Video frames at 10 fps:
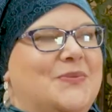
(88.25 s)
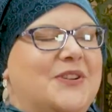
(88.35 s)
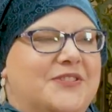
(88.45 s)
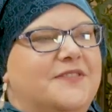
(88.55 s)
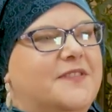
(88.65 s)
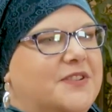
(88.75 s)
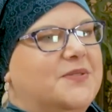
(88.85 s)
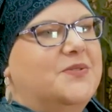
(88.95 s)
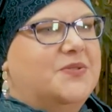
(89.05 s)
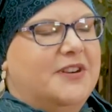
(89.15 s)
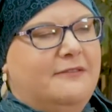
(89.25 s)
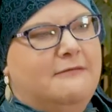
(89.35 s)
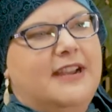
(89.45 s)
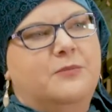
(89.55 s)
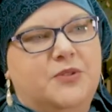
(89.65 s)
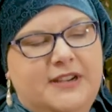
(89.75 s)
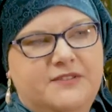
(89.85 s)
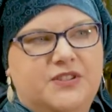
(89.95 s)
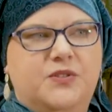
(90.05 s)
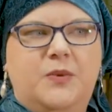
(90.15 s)
When you're in federal court, we write
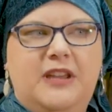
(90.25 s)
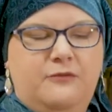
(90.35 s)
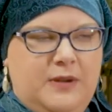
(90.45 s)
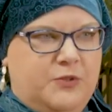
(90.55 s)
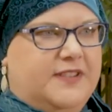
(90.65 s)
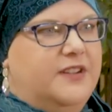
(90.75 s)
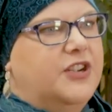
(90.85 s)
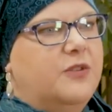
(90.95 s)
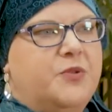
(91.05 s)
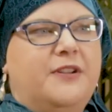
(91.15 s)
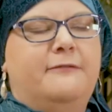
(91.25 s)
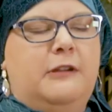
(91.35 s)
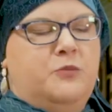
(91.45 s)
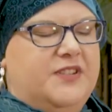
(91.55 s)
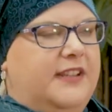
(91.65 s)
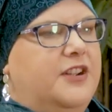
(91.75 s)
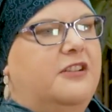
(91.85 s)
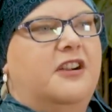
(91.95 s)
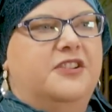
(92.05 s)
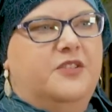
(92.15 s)
briefs. So we present our brief, we present
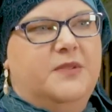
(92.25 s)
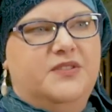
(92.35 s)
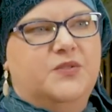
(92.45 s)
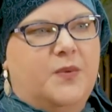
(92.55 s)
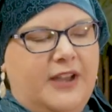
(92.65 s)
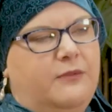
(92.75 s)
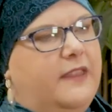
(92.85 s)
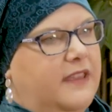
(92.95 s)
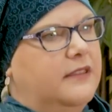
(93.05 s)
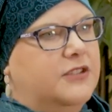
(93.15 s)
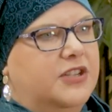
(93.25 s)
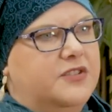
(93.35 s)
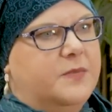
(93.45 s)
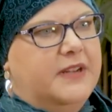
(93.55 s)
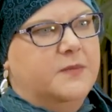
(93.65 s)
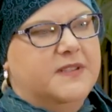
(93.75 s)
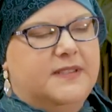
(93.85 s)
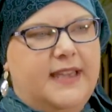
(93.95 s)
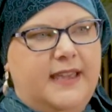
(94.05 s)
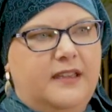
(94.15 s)
our arguments, why we think the judge made a
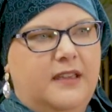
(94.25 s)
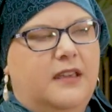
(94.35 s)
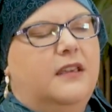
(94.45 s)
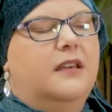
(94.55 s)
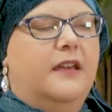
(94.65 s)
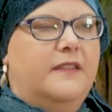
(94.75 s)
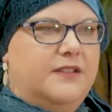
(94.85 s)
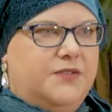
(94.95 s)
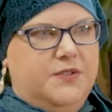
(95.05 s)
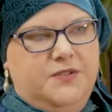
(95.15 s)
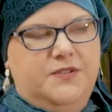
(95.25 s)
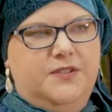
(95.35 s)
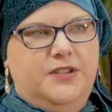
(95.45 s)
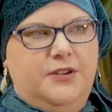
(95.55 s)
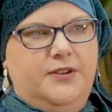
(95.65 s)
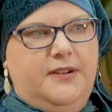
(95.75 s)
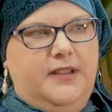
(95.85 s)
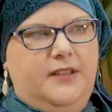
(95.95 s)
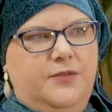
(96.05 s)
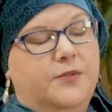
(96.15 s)
mistake, and then Social
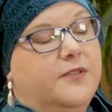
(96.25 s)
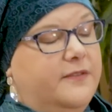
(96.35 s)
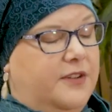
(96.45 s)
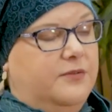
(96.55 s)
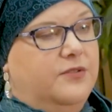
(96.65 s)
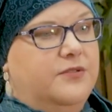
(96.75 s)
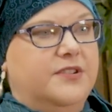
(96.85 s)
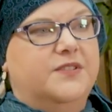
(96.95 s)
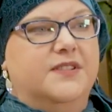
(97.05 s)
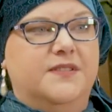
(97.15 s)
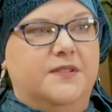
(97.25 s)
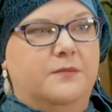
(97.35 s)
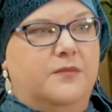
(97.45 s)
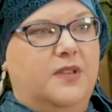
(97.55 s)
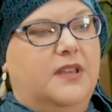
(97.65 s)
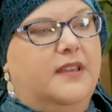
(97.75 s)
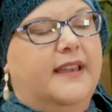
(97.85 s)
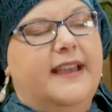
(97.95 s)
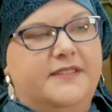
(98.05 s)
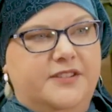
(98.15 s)
Security, through the federal court system,
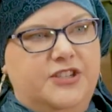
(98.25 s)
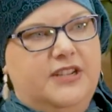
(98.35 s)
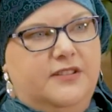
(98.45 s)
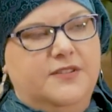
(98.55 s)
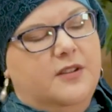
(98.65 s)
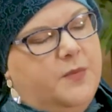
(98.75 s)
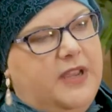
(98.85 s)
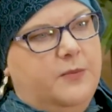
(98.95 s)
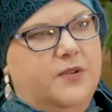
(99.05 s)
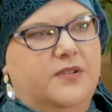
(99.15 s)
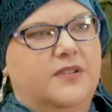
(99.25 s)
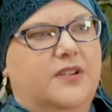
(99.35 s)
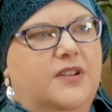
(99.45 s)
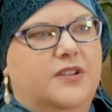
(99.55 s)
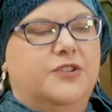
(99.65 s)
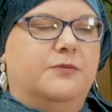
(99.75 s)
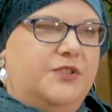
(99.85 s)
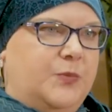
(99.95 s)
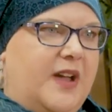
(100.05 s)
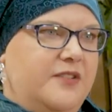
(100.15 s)
has a chance on paper to
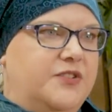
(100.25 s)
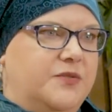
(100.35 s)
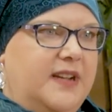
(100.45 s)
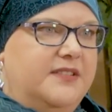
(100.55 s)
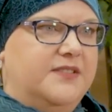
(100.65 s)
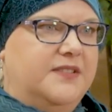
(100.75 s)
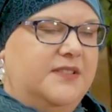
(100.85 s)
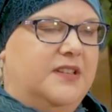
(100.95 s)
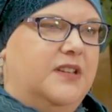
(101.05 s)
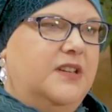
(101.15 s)
respond to us.